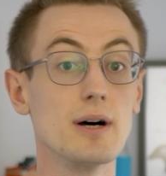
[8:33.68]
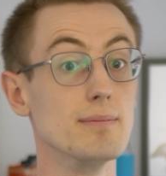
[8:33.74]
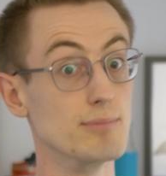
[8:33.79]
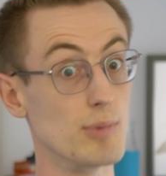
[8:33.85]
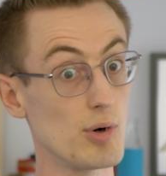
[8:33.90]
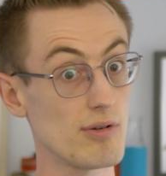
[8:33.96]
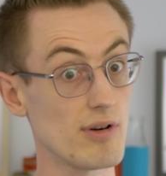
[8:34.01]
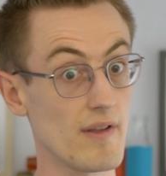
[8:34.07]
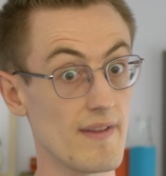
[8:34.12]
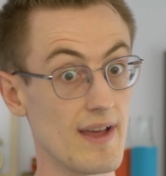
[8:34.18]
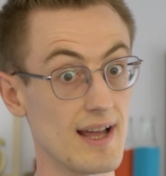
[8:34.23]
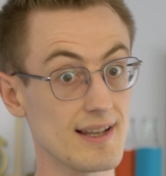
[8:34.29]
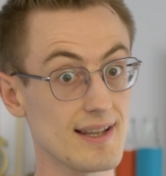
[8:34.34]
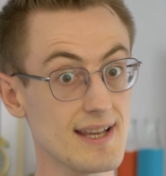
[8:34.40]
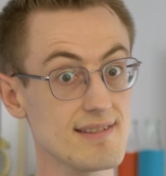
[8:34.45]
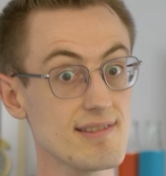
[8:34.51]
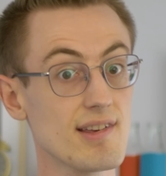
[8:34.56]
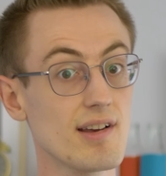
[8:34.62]
More on that
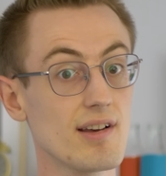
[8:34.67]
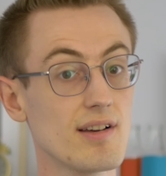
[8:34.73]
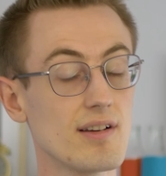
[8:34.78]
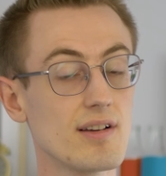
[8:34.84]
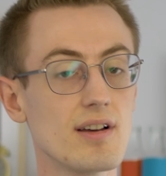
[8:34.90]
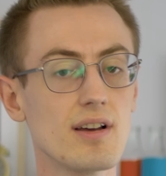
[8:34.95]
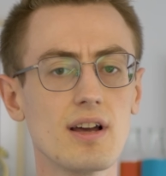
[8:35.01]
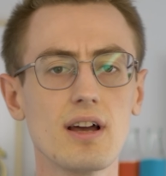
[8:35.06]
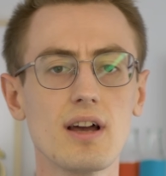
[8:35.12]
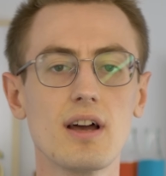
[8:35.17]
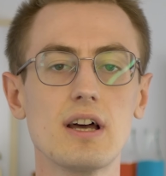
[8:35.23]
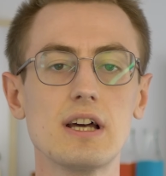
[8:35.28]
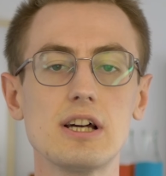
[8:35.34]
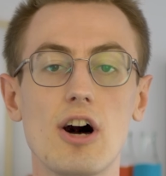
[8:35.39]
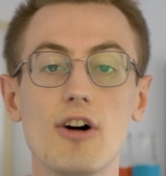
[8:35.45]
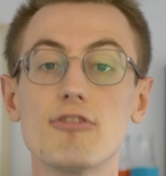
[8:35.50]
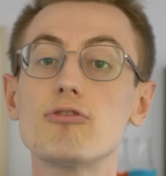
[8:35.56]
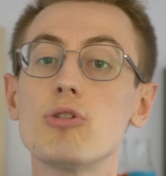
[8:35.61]
later.
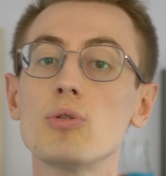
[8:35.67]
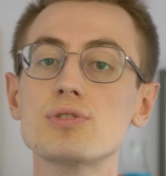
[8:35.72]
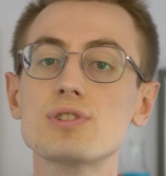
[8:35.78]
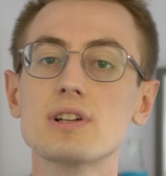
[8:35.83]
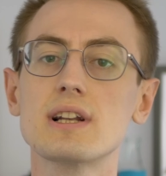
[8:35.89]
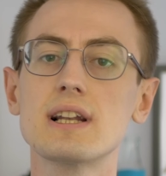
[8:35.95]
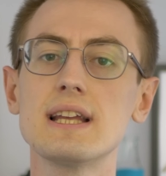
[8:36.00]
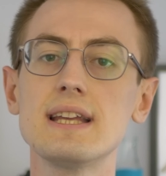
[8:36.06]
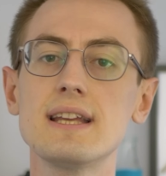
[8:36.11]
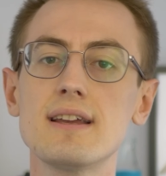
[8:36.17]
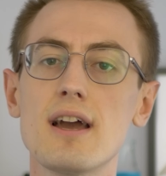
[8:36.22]
Unfortunately,